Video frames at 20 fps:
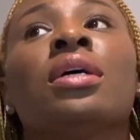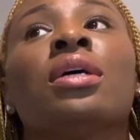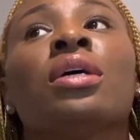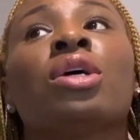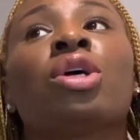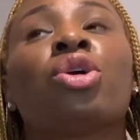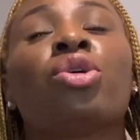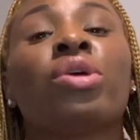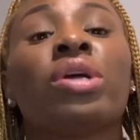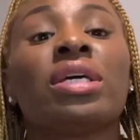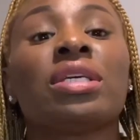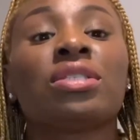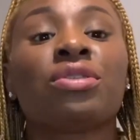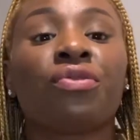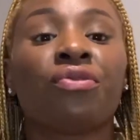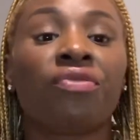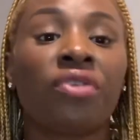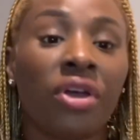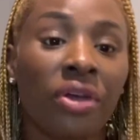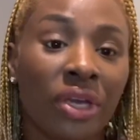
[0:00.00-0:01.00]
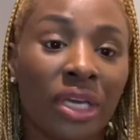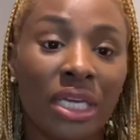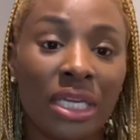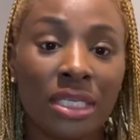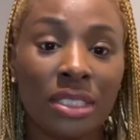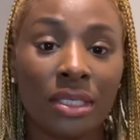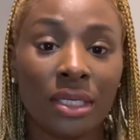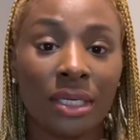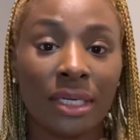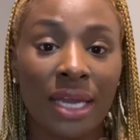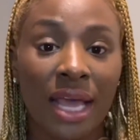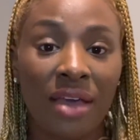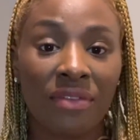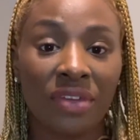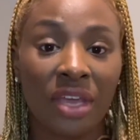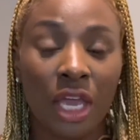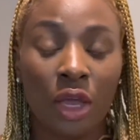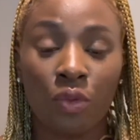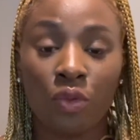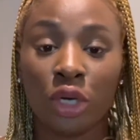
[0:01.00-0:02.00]
Korea is very easy to
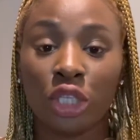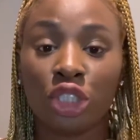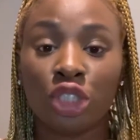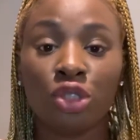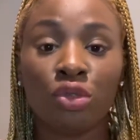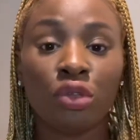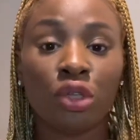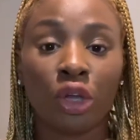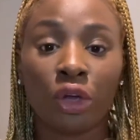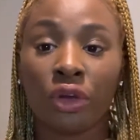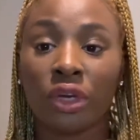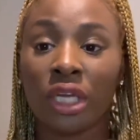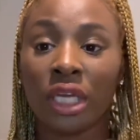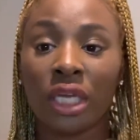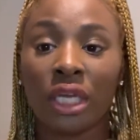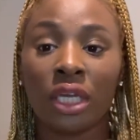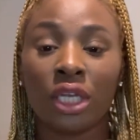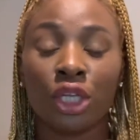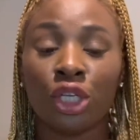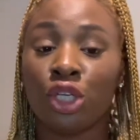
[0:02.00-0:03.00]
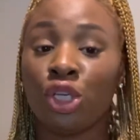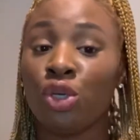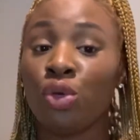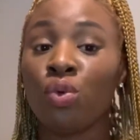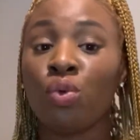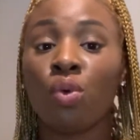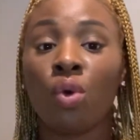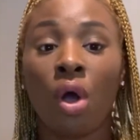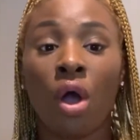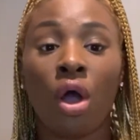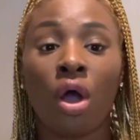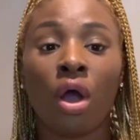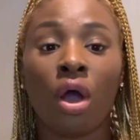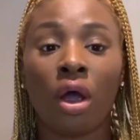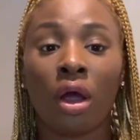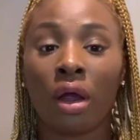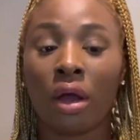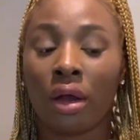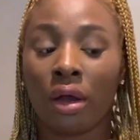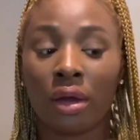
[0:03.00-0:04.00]
navigate. Once you learn it, you
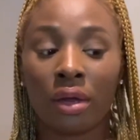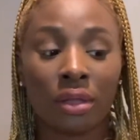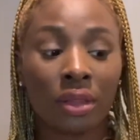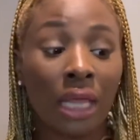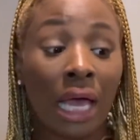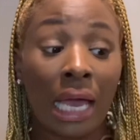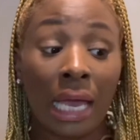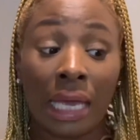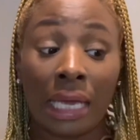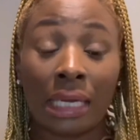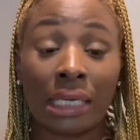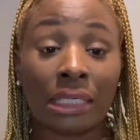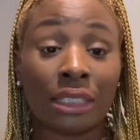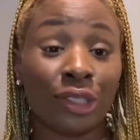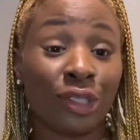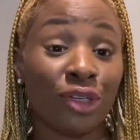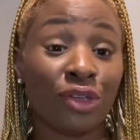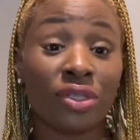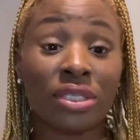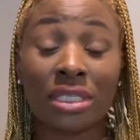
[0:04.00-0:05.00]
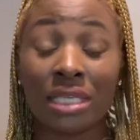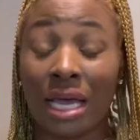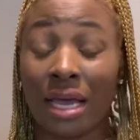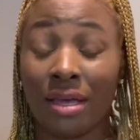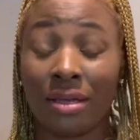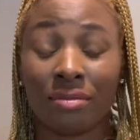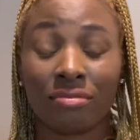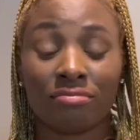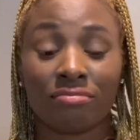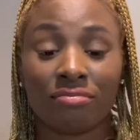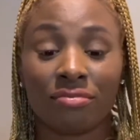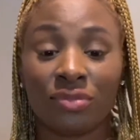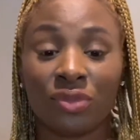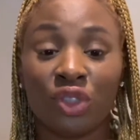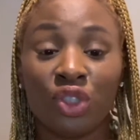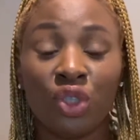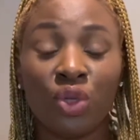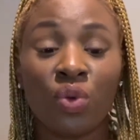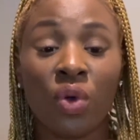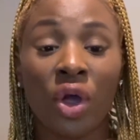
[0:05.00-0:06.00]
are like, you're set.
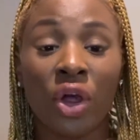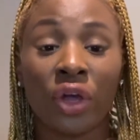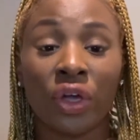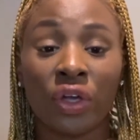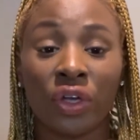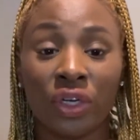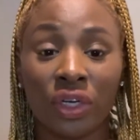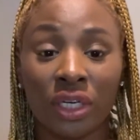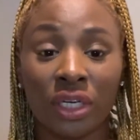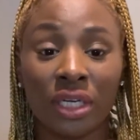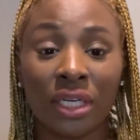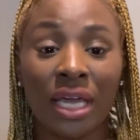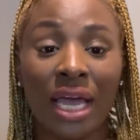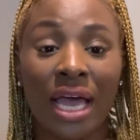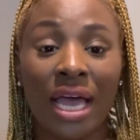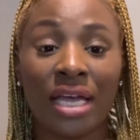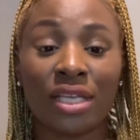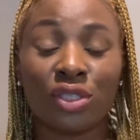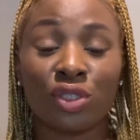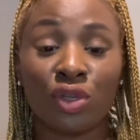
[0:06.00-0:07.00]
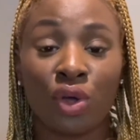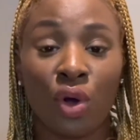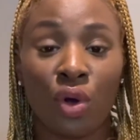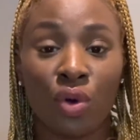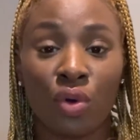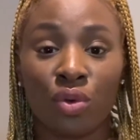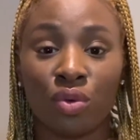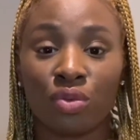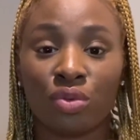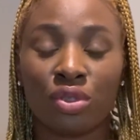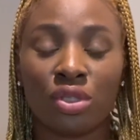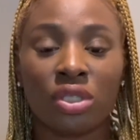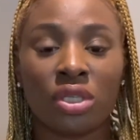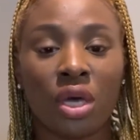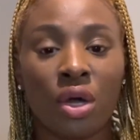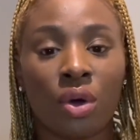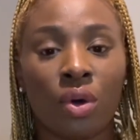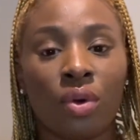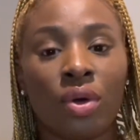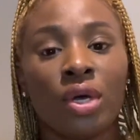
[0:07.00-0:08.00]
You are good as gold.
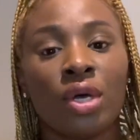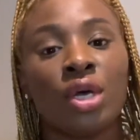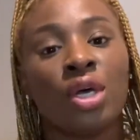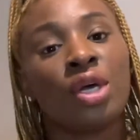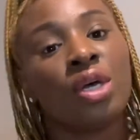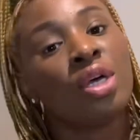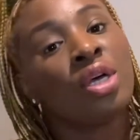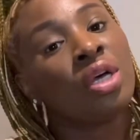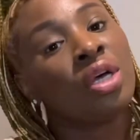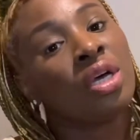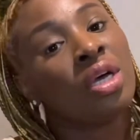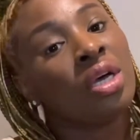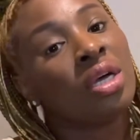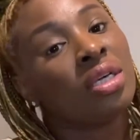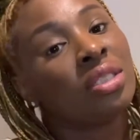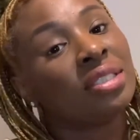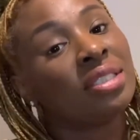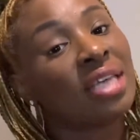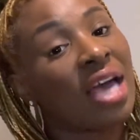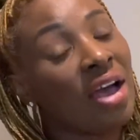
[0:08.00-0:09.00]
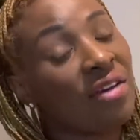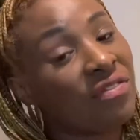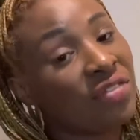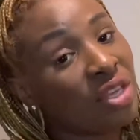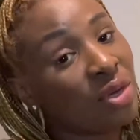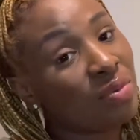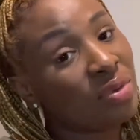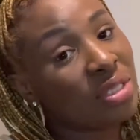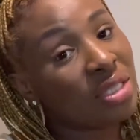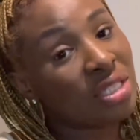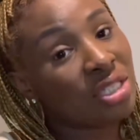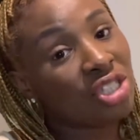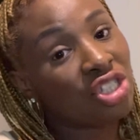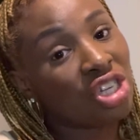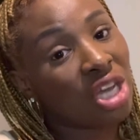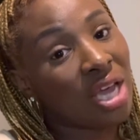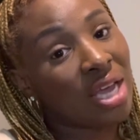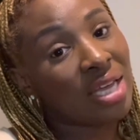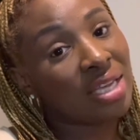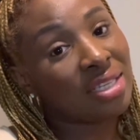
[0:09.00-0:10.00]
So definitely would
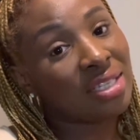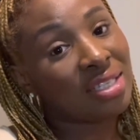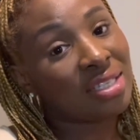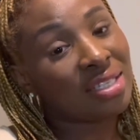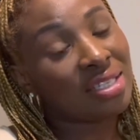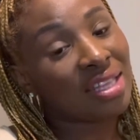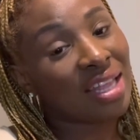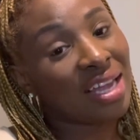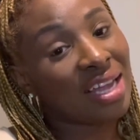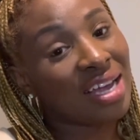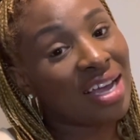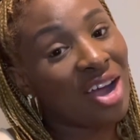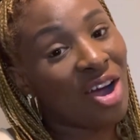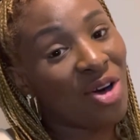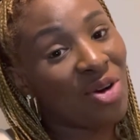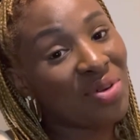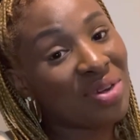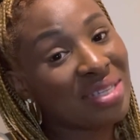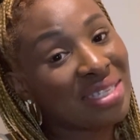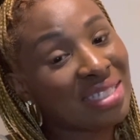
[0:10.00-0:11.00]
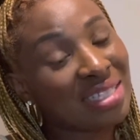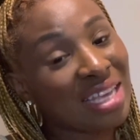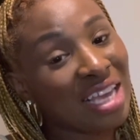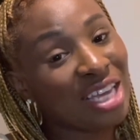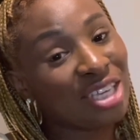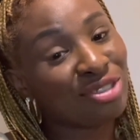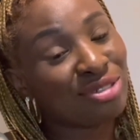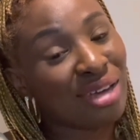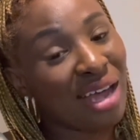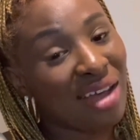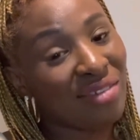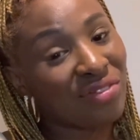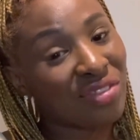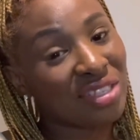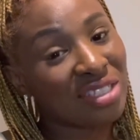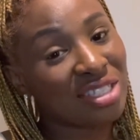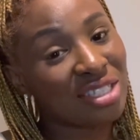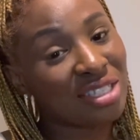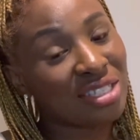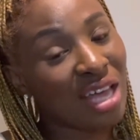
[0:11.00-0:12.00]
suggest, like I always say,
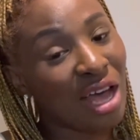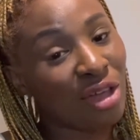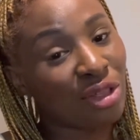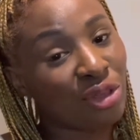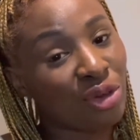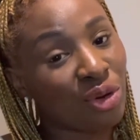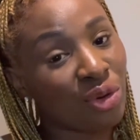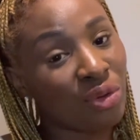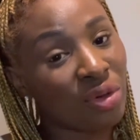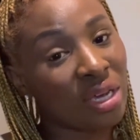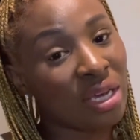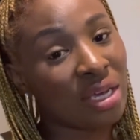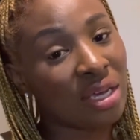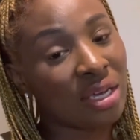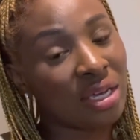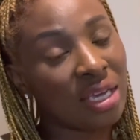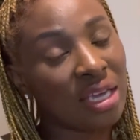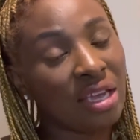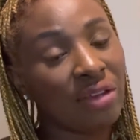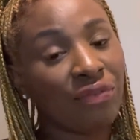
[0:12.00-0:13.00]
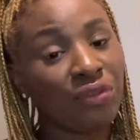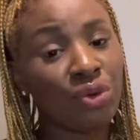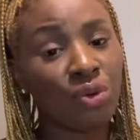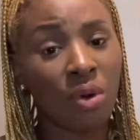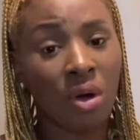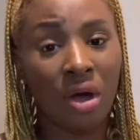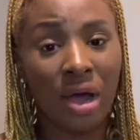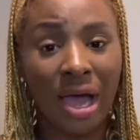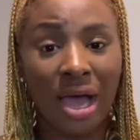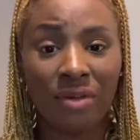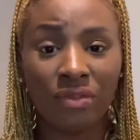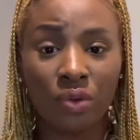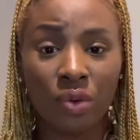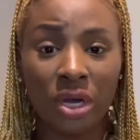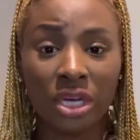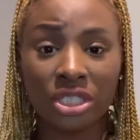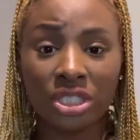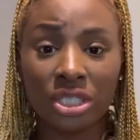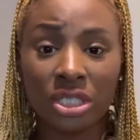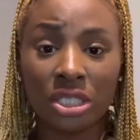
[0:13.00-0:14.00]
traveling to South Korea. If you all have
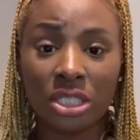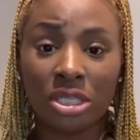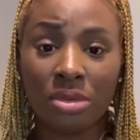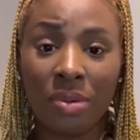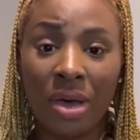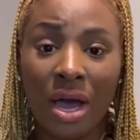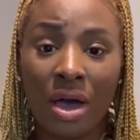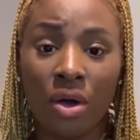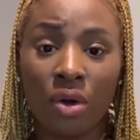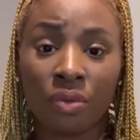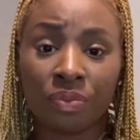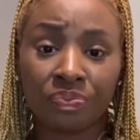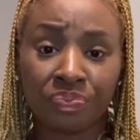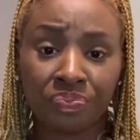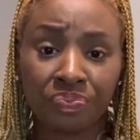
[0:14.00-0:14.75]
questions about